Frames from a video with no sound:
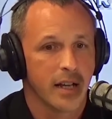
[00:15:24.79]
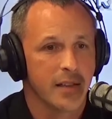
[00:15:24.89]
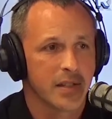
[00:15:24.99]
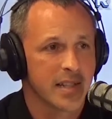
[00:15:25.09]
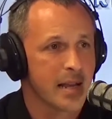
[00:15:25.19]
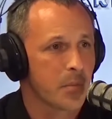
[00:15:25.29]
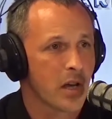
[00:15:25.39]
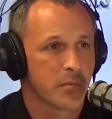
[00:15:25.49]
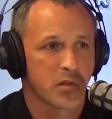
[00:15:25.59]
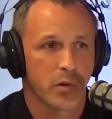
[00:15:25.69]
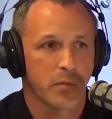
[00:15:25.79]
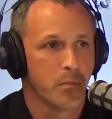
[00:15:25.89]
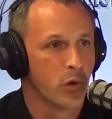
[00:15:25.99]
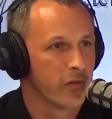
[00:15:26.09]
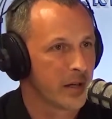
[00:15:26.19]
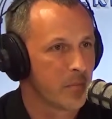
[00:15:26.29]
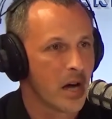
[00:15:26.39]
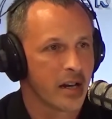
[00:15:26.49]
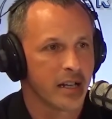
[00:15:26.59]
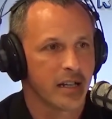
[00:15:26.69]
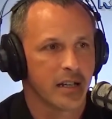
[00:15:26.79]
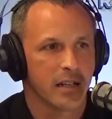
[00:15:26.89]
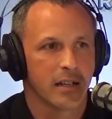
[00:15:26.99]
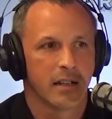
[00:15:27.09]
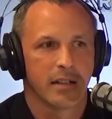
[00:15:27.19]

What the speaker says: And the same comes with moving money,